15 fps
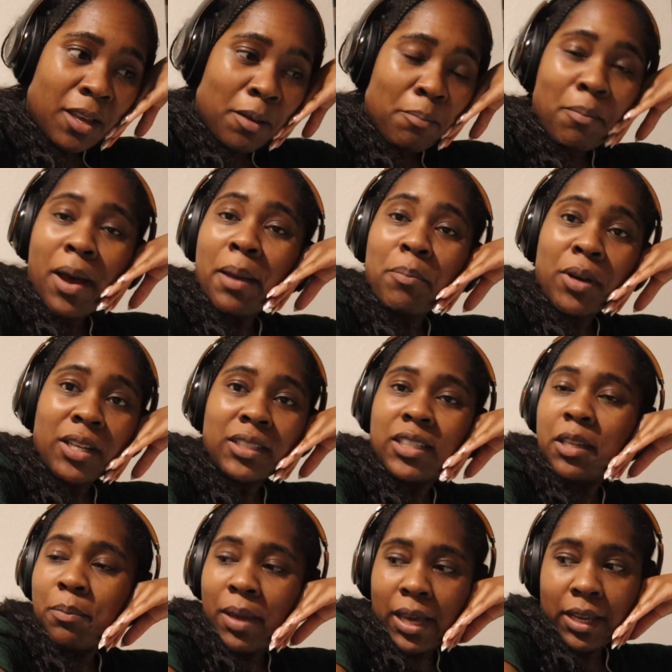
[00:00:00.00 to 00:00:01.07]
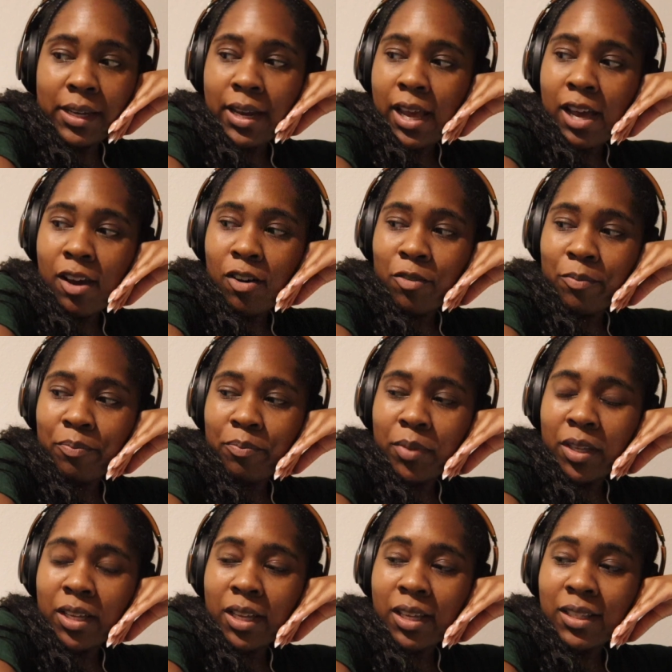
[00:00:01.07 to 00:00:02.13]
my butt to bed now,
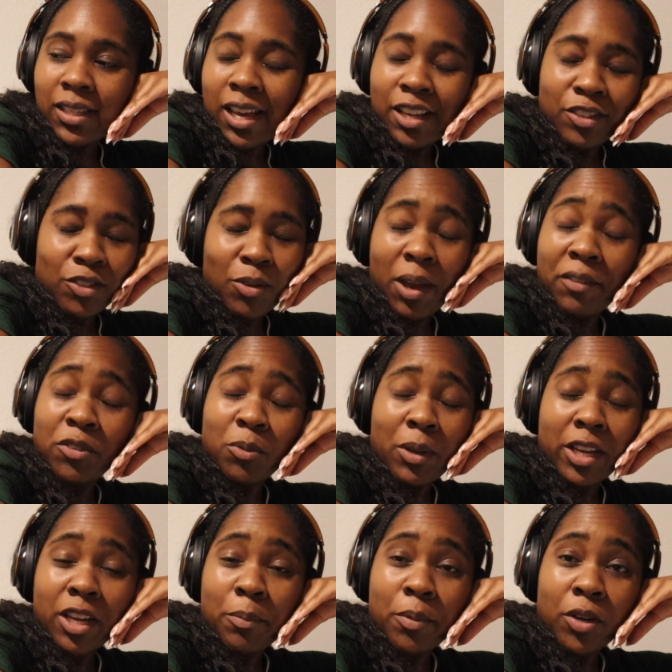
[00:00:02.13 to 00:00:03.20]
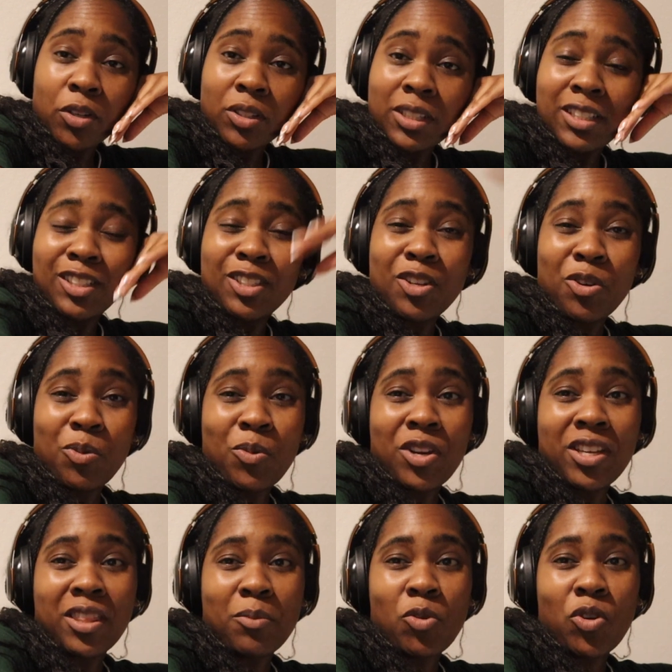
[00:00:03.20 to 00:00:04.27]
because I do have to wake up early to go to
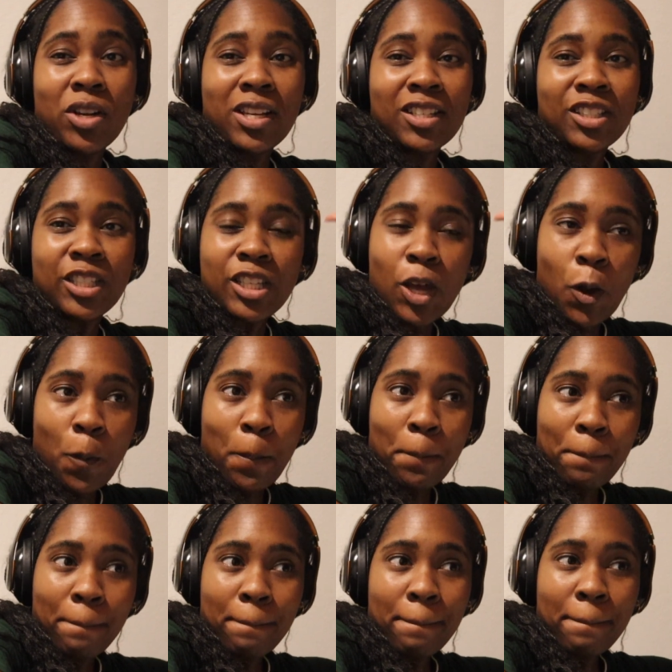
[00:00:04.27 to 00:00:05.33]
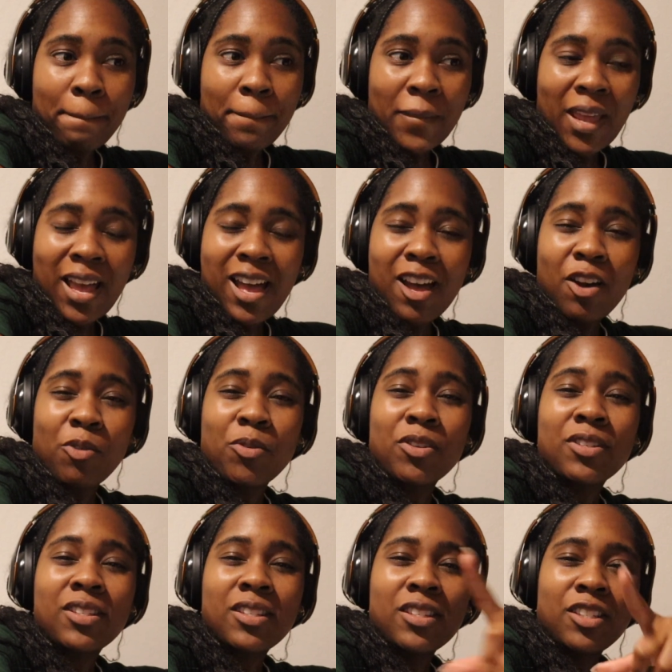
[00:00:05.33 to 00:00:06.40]
work in the morning. So I
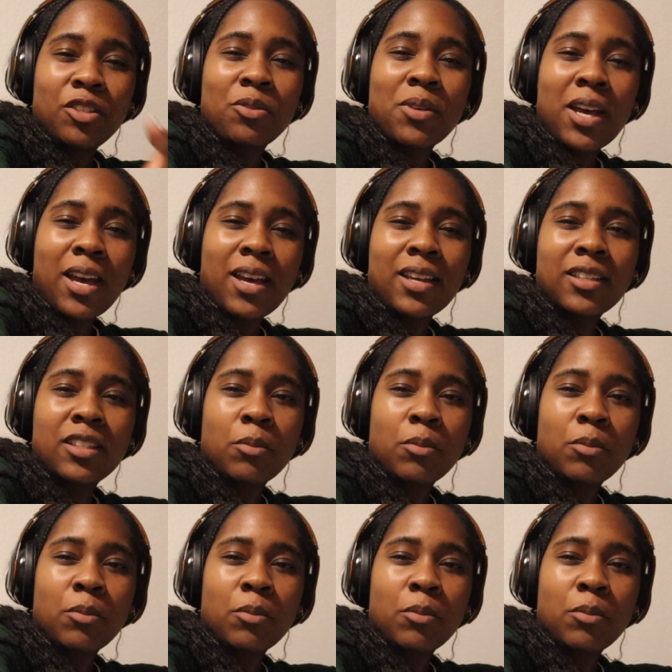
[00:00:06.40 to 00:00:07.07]
will see you guys